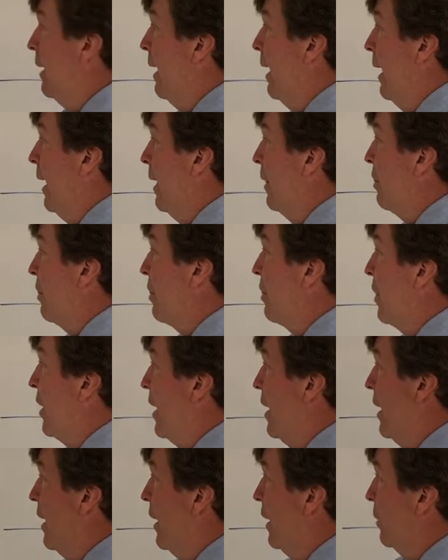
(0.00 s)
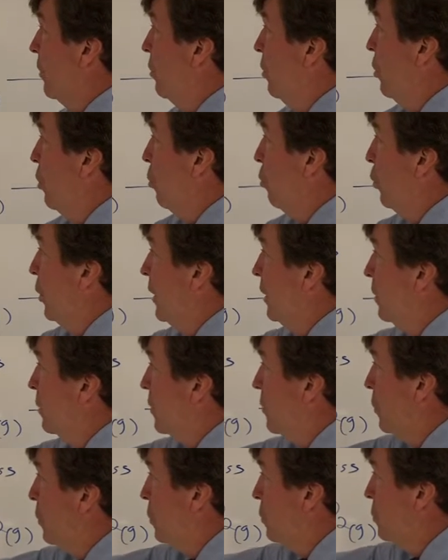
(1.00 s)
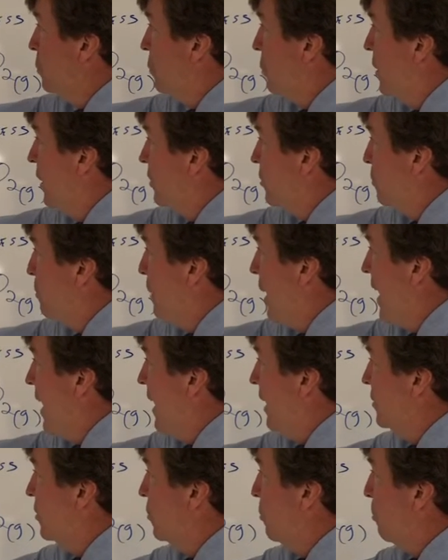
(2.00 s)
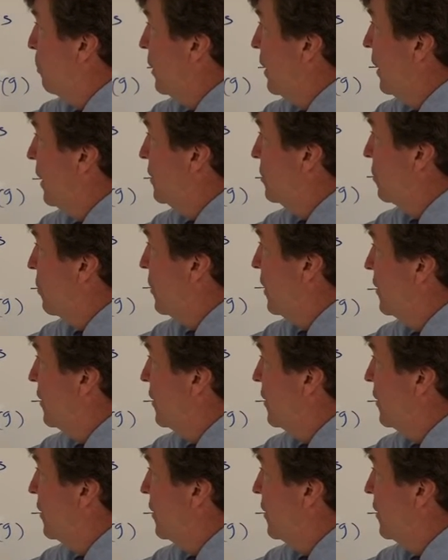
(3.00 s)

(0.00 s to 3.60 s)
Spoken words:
and then we'll use this mass plus